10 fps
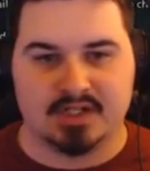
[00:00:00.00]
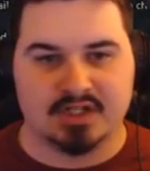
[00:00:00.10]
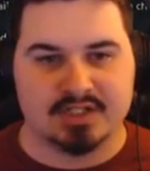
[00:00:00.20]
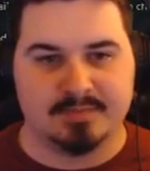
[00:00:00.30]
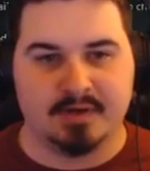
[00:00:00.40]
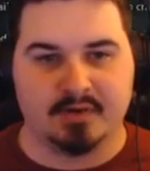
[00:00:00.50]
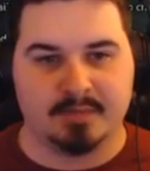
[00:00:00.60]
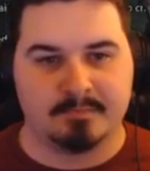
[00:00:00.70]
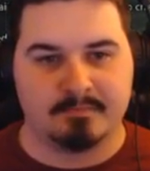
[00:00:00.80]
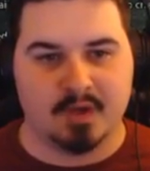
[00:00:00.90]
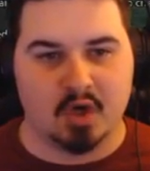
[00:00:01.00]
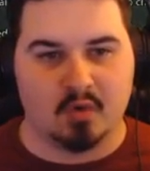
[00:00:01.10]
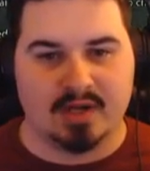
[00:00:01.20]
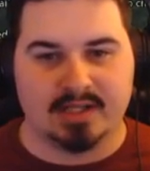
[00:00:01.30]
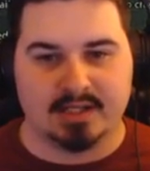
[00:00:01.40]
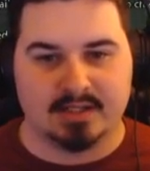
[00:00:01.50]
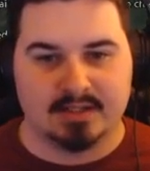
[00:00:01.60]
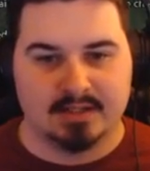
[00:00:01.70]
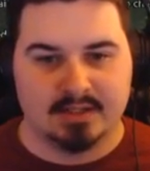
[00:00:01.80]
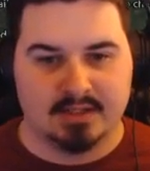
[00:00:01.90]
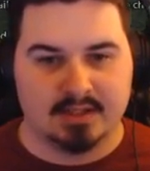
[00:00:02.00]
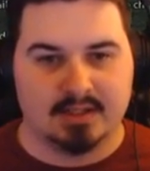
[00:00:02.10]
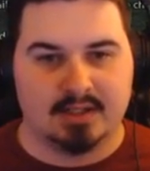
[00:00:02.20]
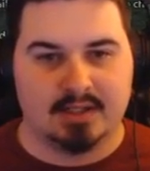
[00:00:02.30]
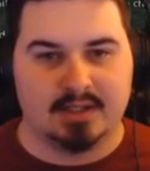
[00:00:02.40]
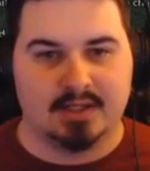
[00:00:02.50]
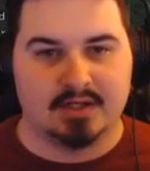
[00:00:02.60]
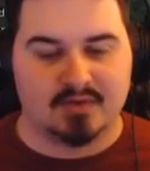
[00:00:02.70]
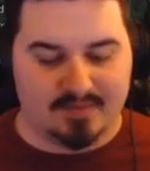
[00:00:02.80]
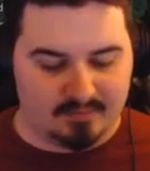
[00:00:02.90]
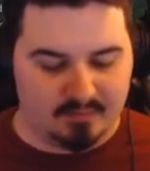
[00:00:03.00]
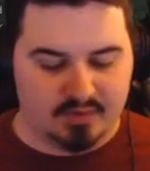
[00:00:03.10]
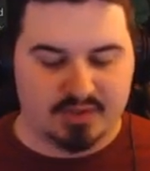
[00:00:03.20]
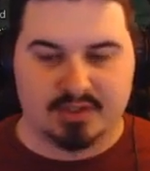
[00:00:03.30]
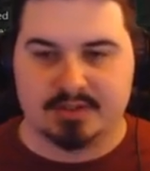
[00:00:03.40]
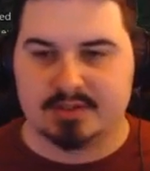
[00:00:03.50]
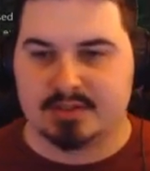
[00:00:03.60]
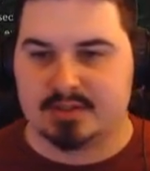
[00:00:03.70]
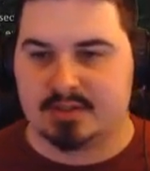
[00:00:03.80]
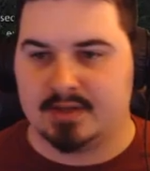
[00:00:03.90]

And she disappeared. Alright then. Traveling merchant.